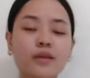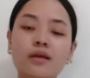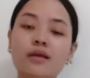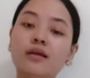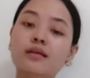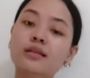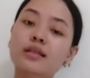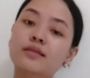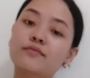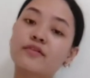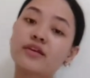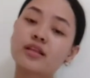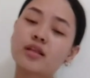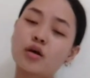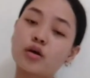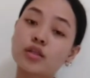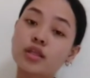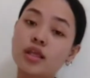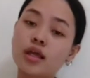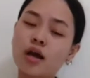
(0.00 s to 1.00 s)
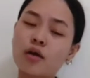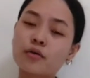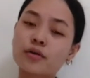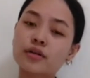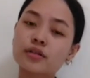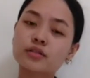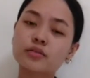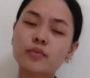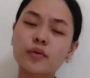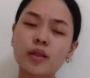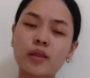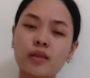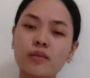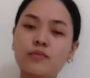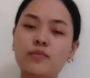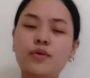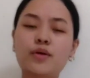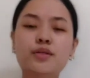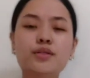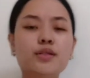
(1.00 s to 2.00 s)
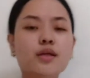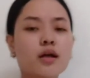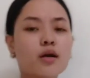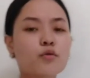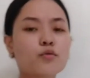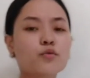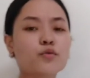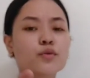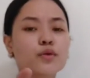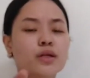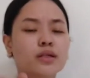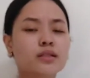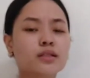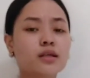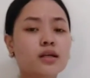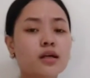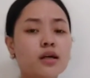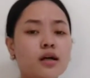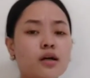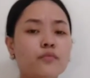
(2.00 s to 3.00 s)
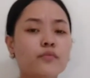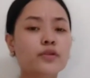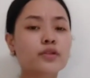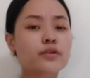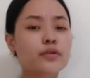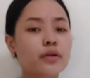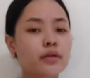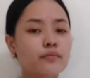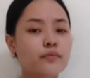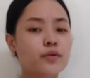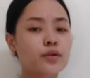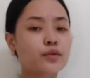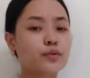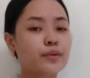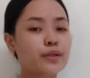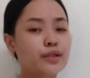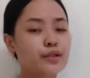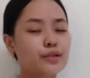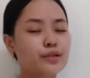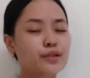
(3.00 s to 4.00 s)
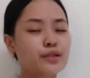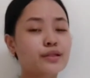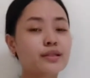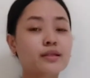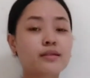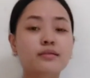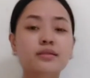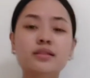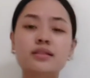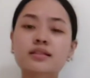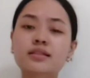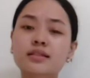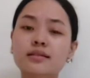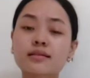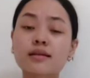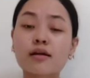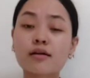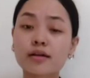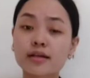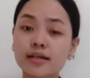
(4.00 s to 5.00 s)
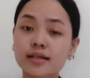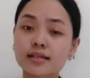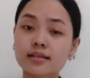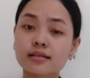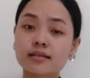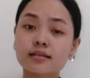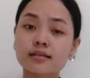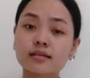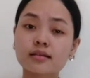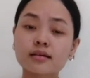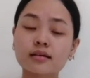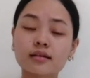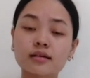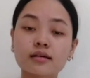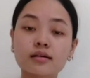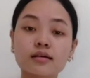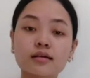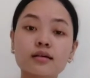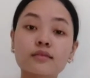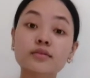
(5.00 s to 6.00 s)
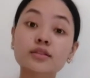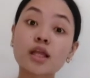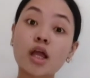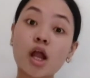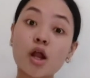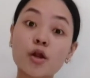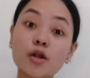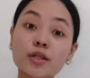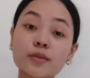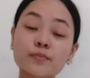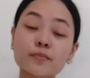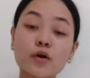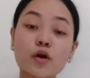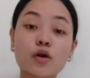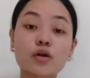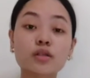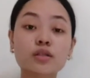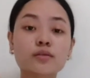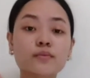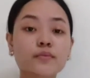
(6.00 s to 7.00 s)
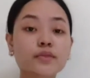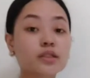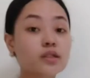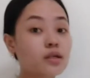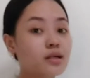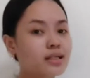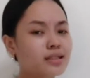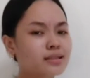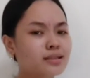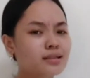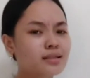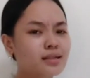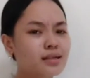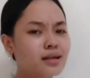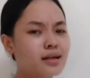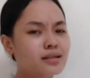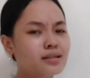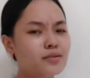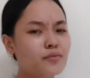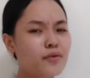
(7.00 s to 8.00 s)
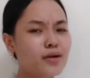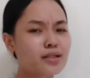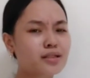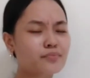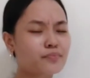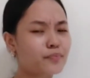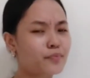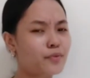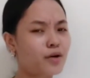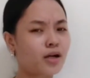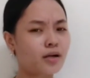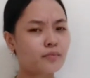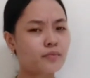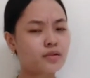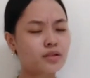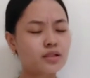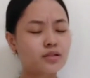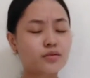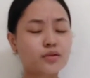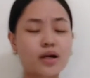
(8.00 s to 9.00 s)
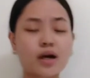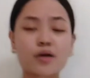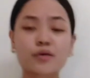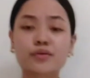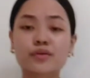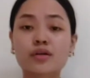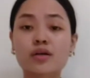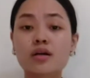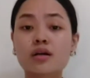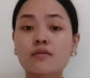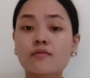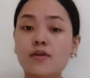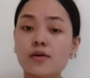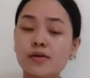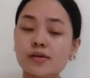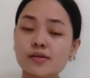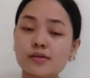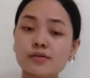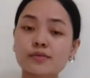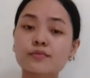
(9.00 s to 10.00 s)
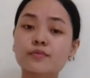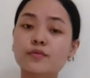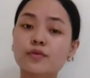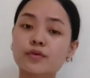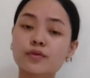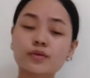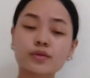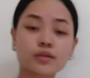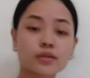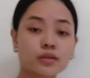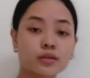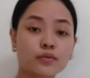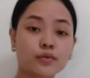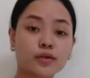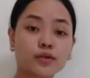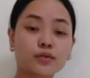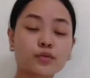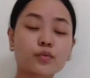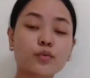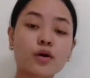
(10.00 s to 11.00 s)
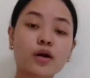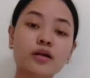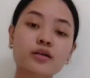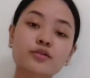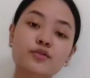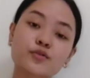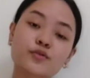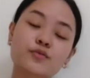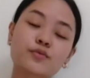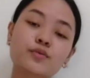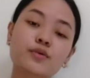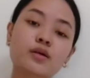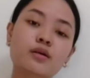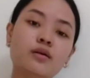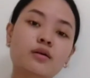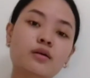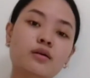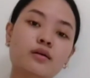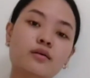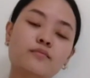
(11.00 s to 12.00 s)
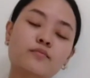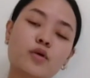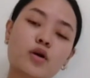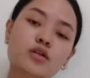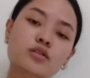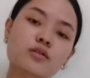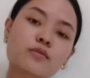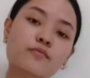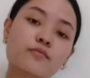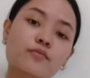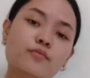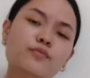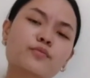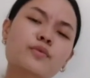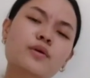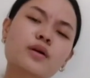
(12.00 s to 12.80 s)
Even though the tower's distinctive silhouette would seem to make it an easy target, the German army felt it was a prime lookout point during World War II because of